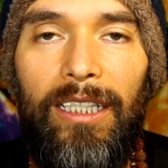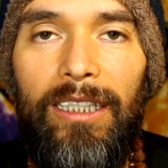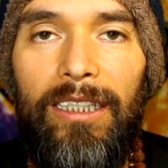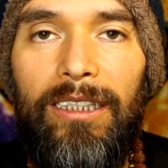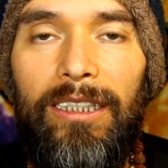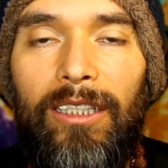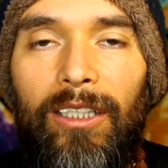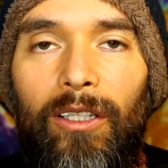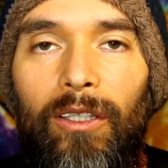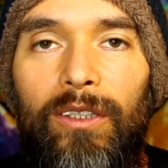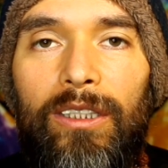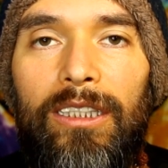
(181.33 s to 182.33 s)
It is the
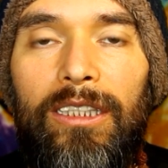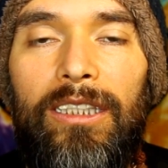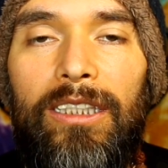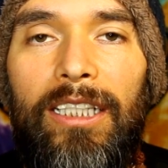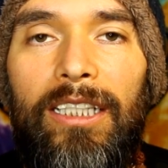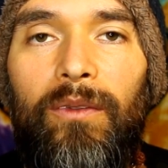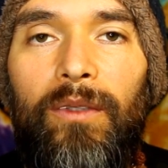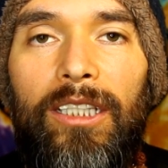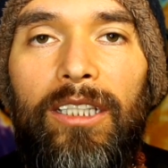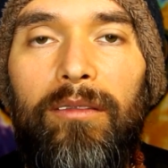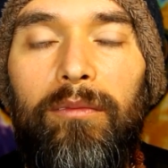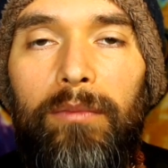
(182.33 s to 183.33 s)
closest thing we
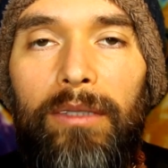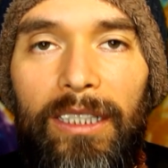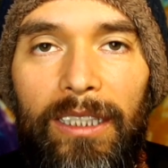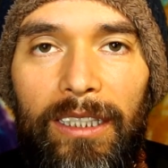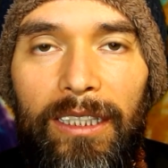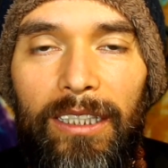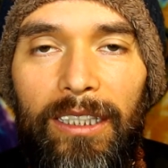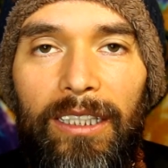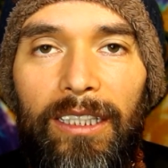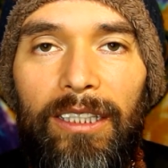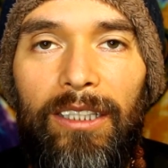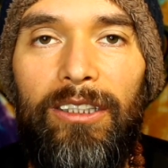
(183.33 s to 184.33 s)
can be.
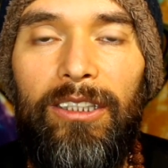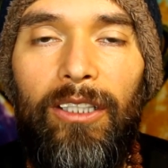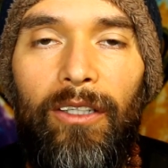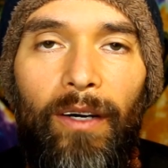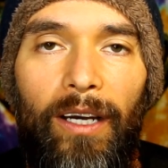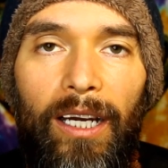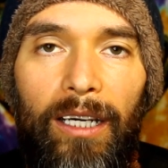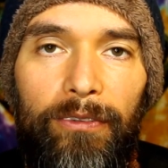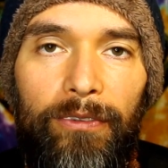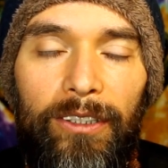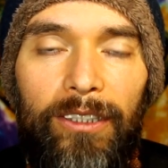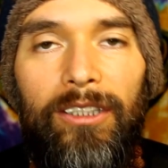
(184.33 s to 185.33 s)
There's no
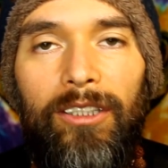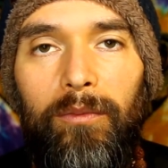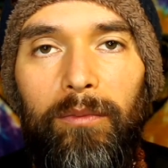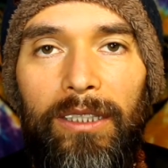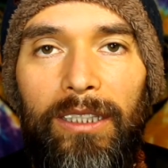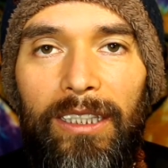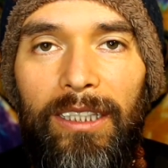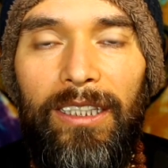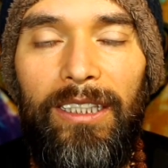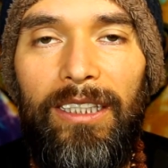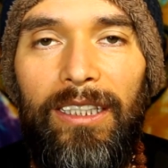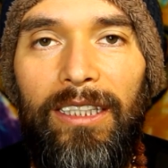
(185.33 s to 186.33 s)
effort to be.
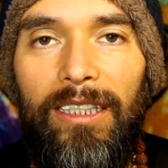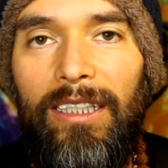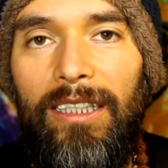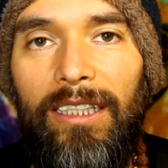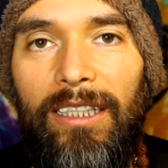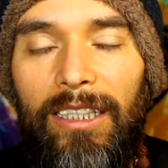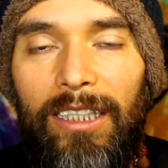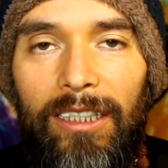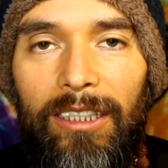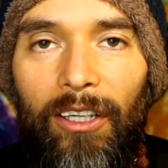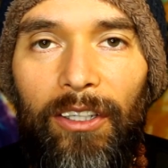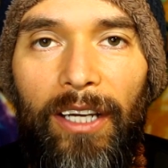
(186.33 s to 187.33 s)

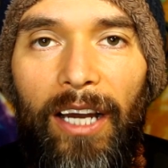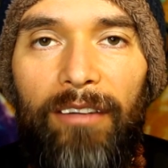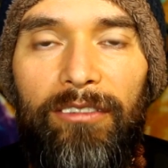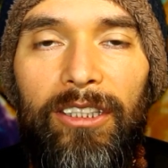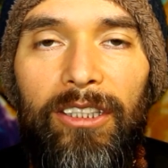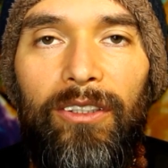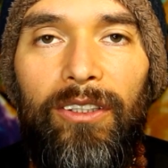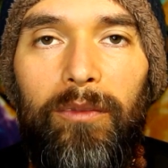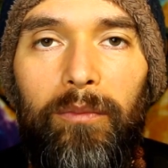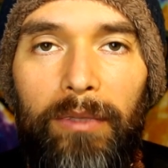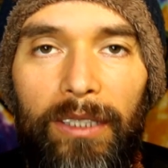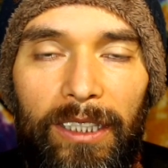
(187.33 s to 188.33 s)
All you have to do is
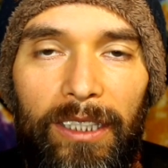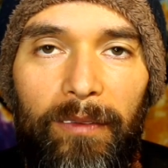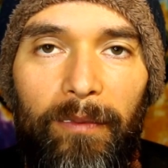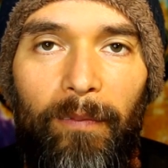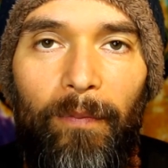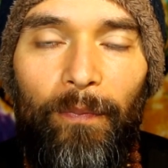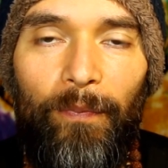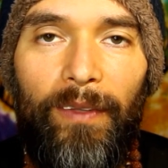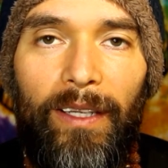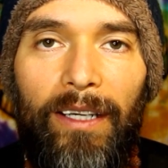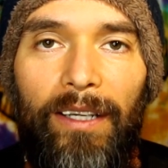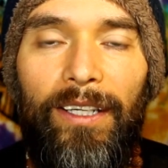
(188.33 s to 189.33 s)
be.
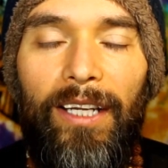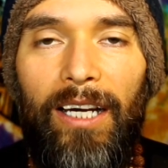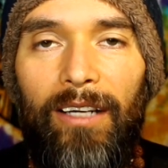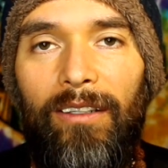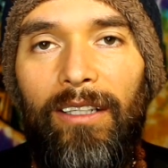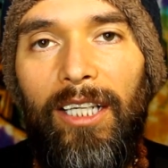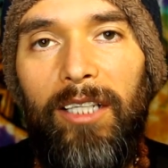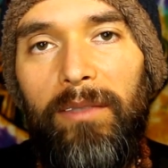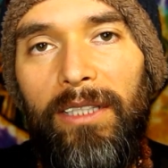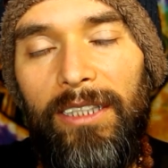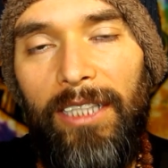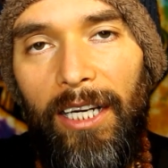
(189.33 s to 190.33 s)
Now, let
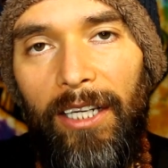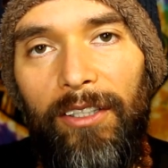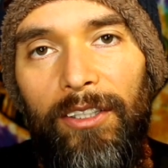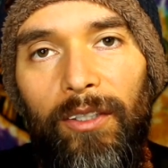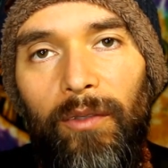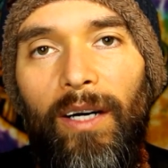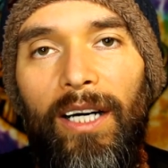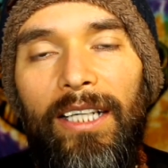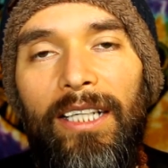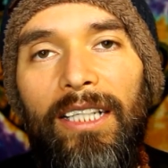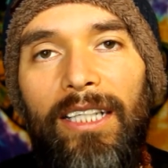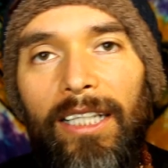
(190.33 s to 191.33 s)
me tell you
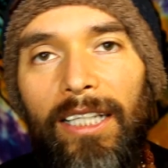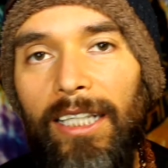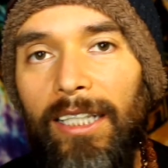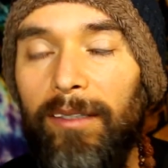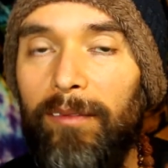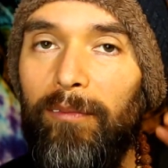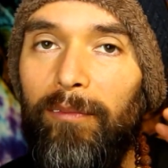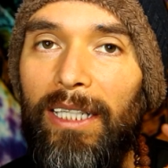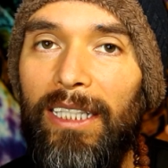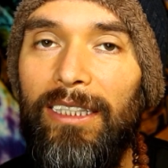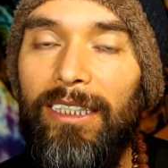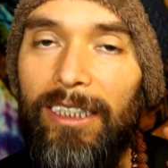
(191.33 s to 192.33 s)
why it
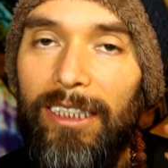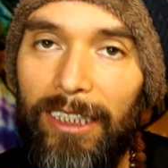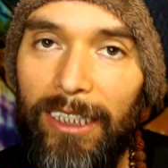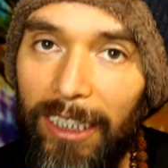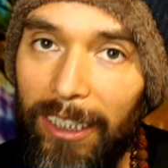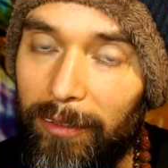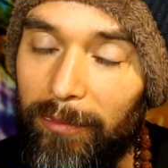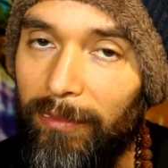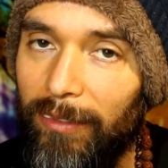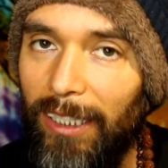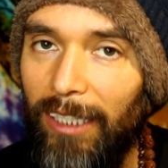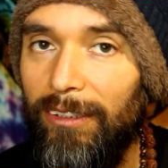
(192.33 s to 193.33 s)
may
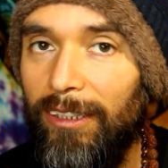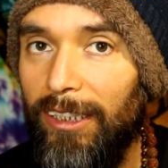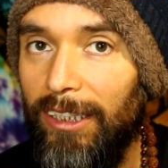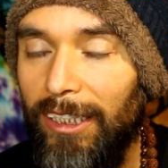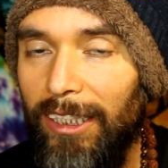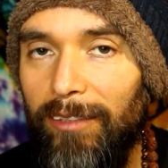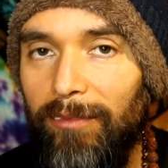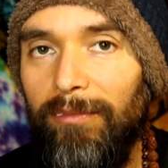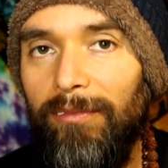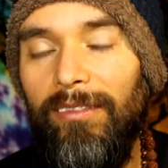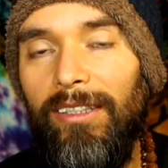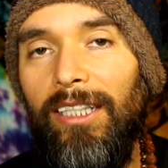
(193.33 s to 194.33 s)
seem,
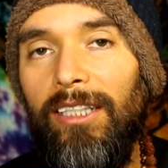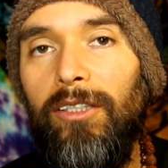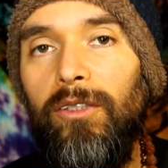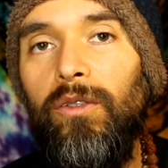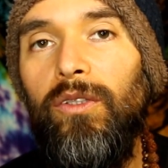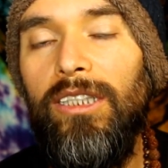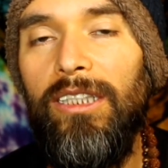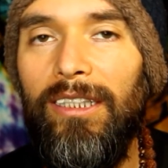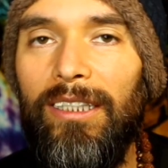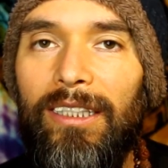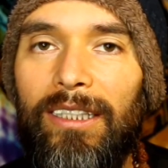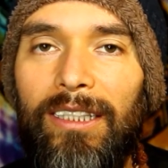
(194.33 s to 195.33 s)
the
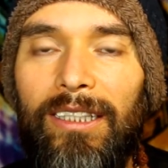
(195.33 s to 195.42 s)
illusion